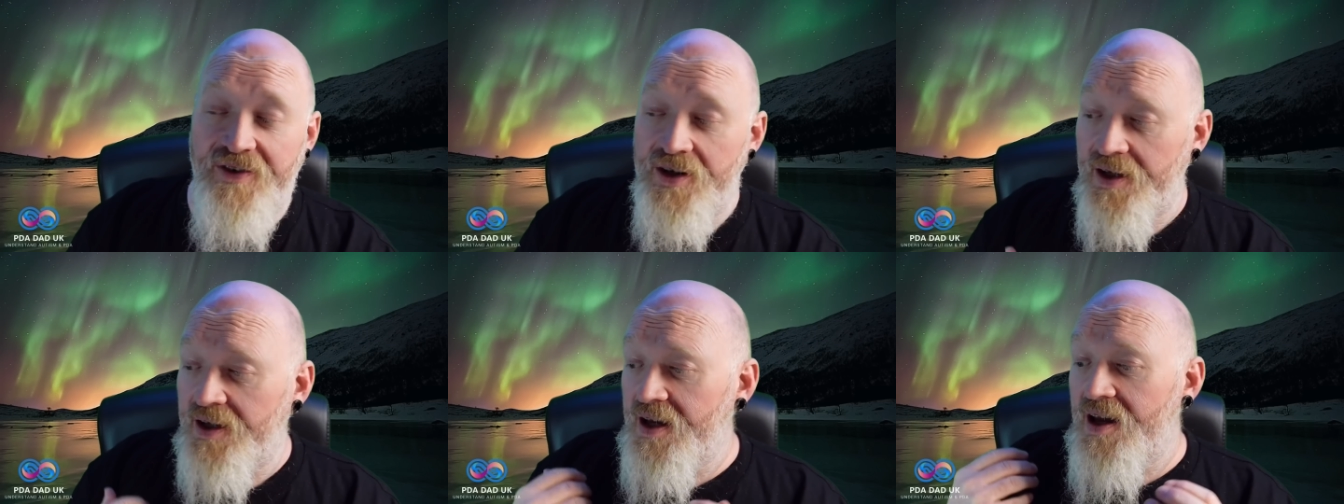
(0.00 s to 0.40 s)

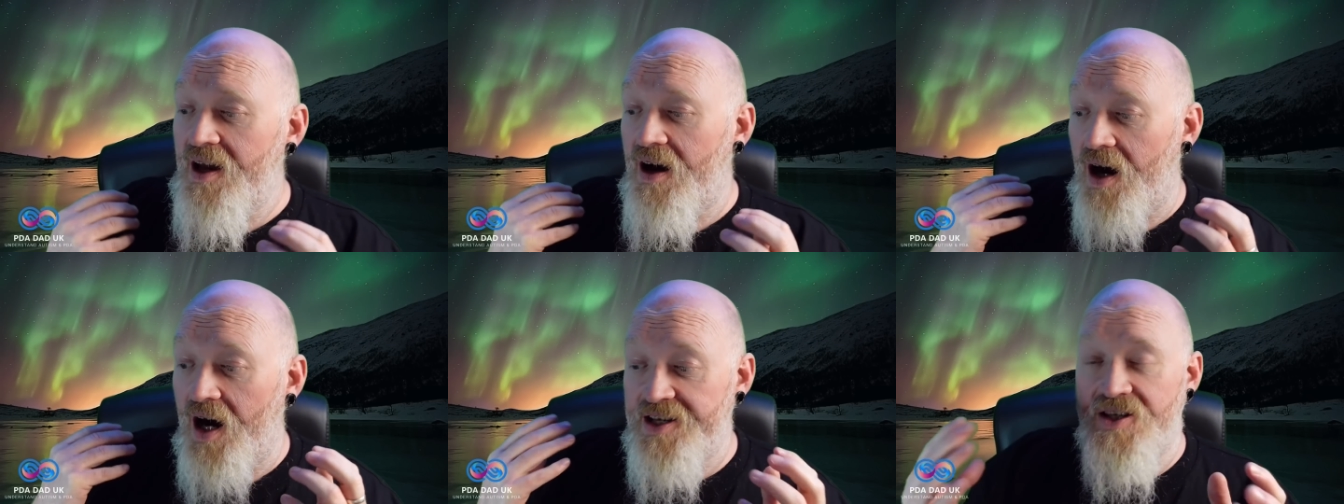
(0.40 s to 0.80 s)
You know,
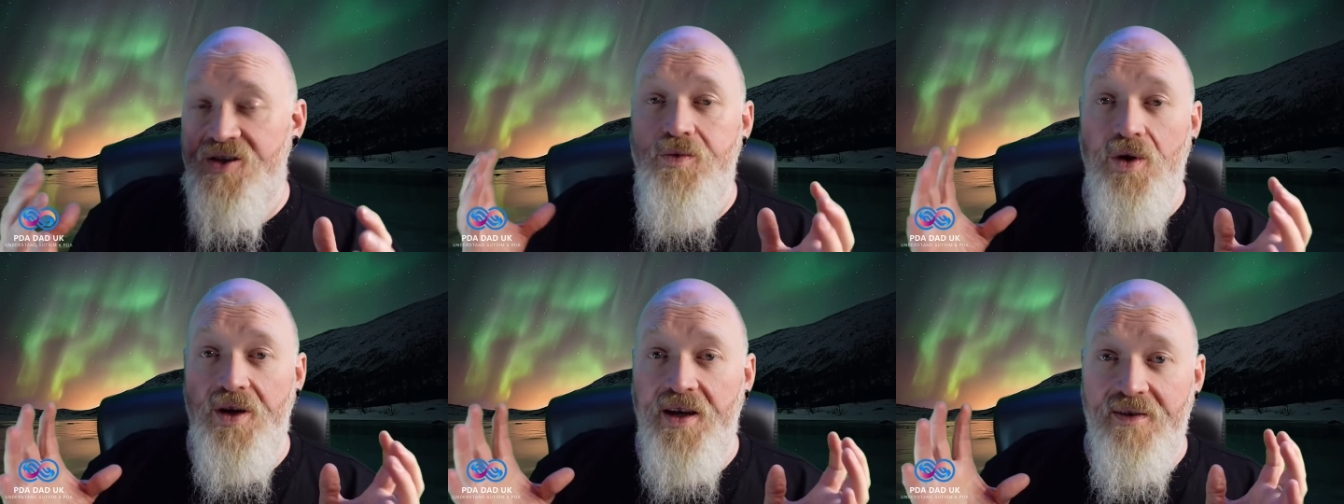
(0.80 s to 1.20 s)
I
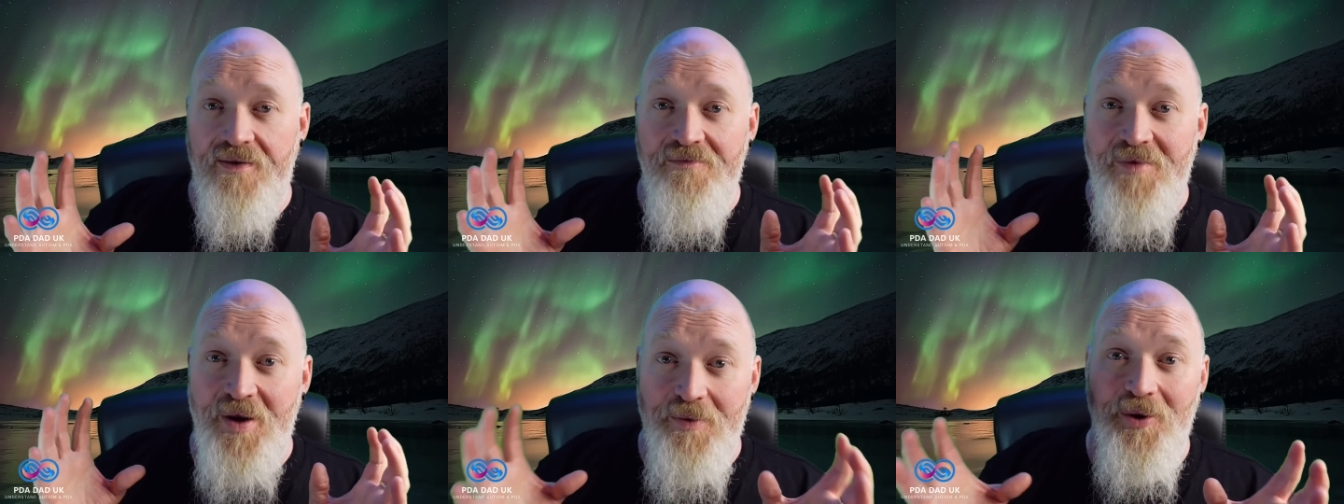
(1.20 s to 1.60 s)
just want
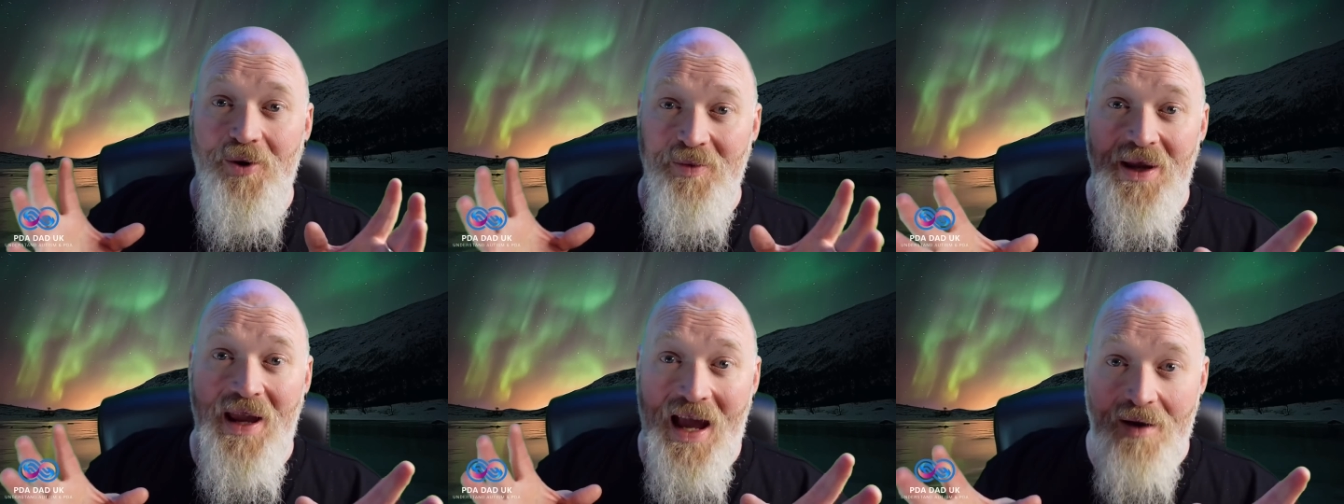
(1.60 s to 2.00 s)
people
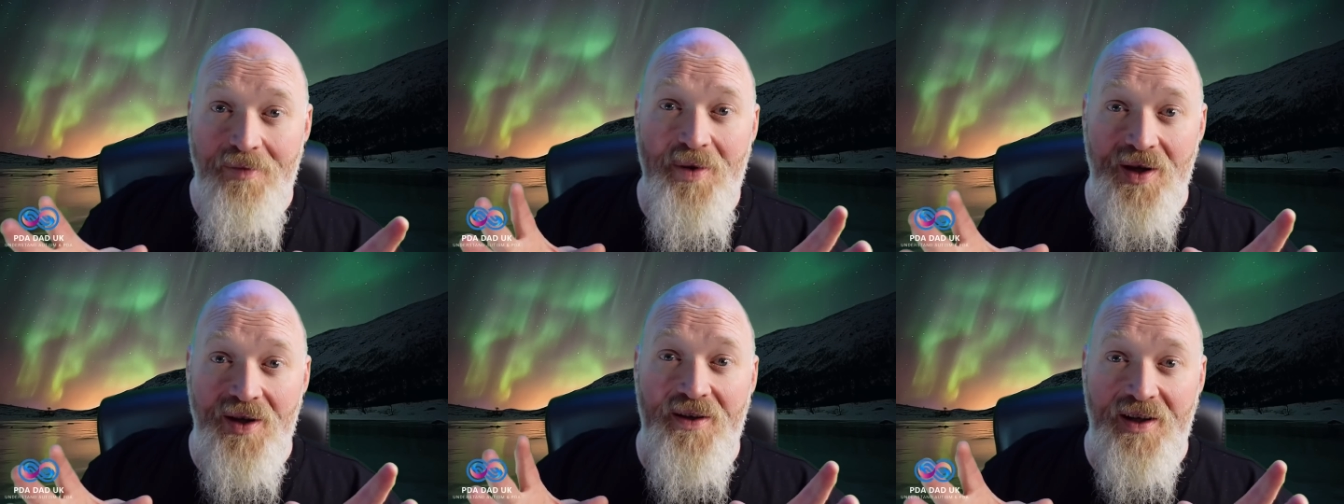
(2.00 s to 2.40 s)
to be
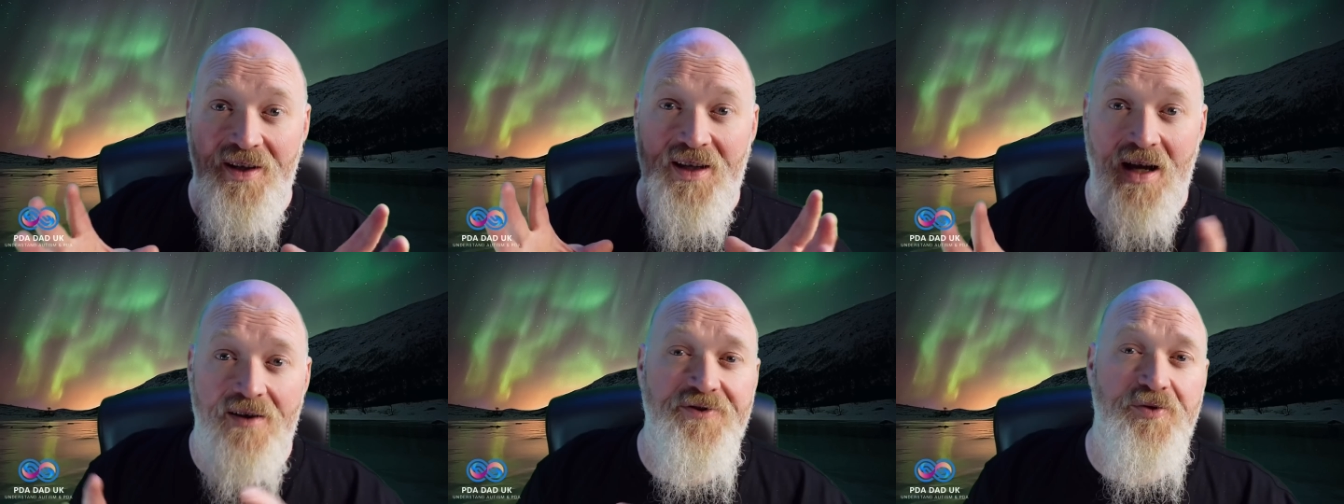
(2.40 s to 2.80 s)
happy and,
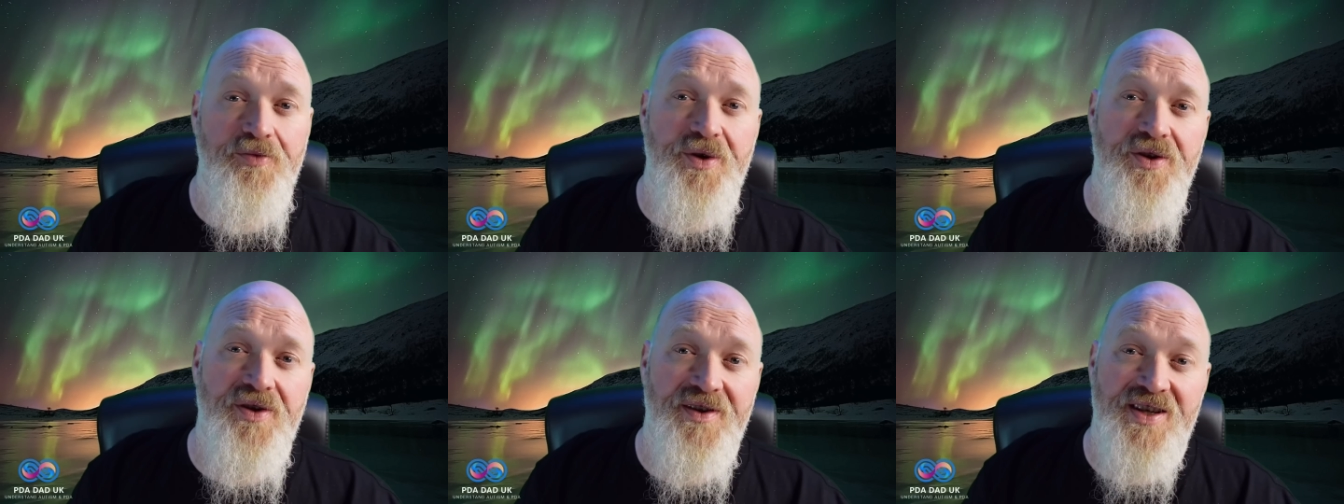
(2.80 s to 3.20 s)
and
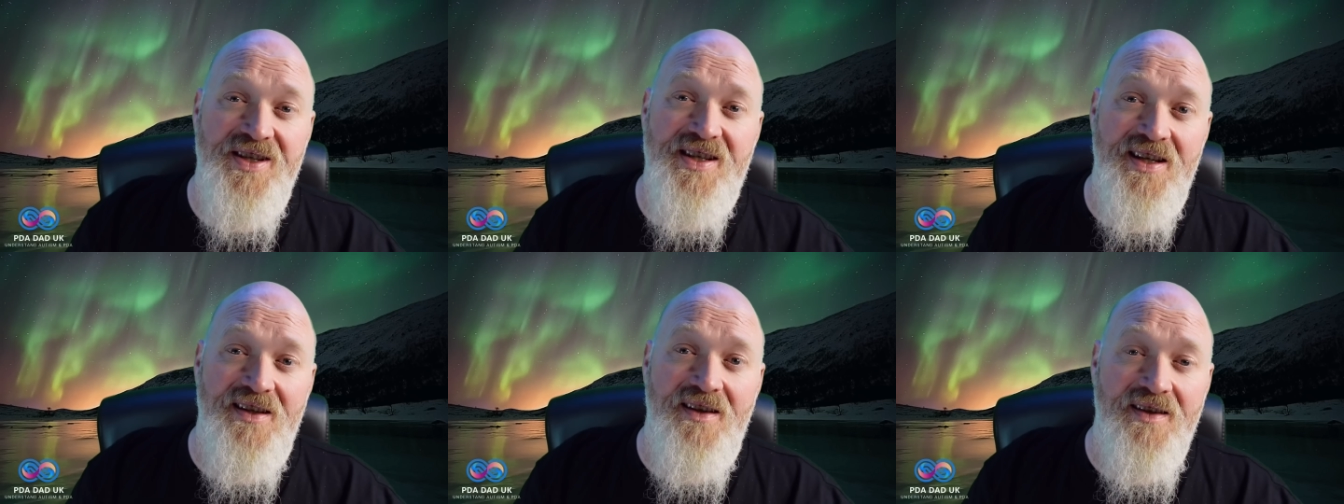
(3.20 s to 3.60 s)
comfortable in the
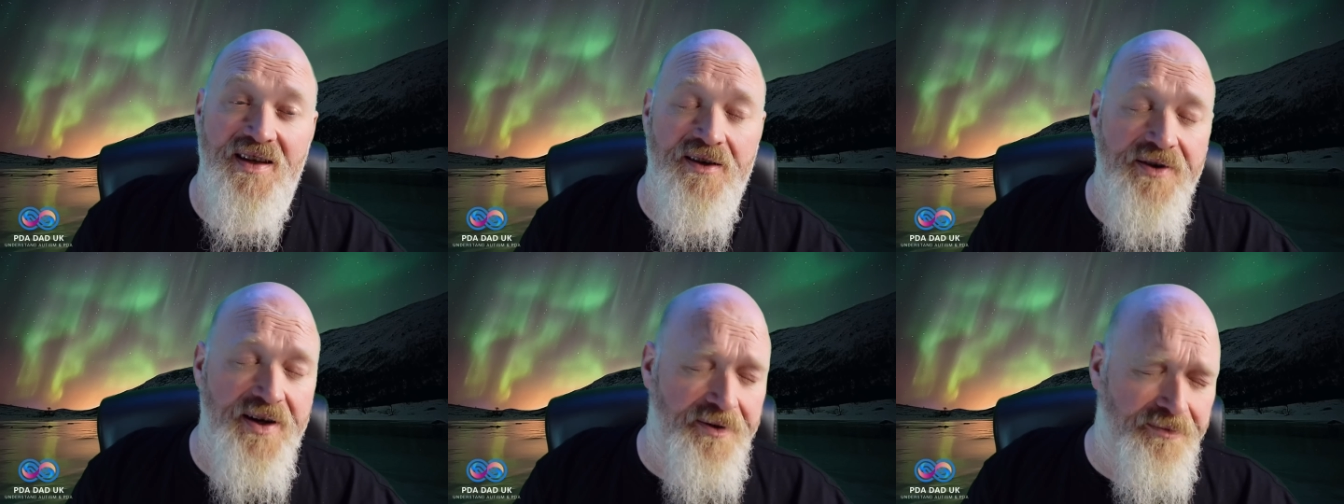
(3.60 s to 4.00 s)
skin that
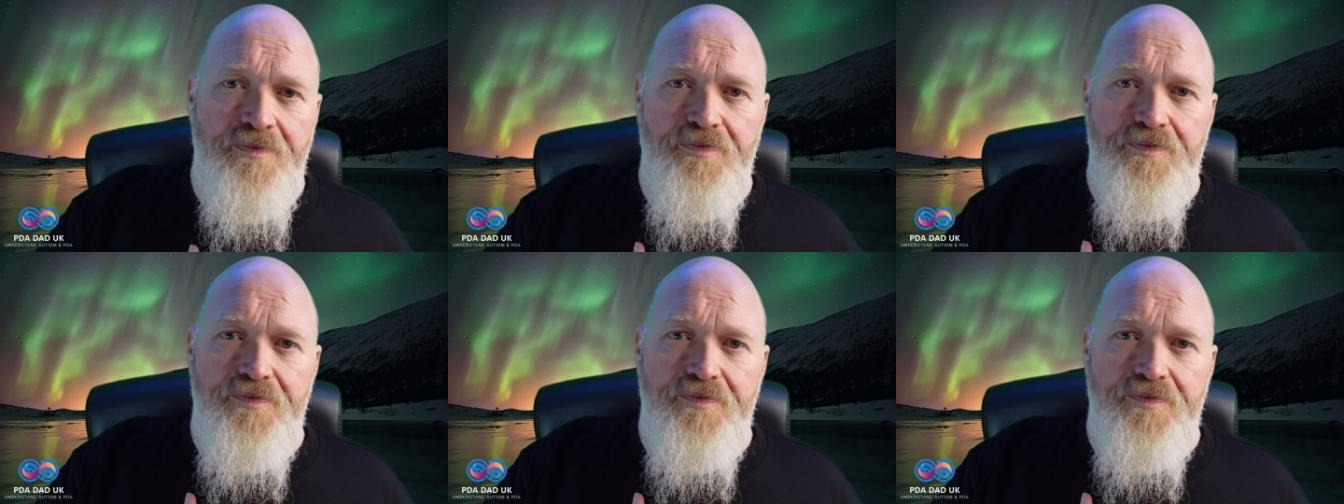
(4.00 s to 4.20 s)
they're in.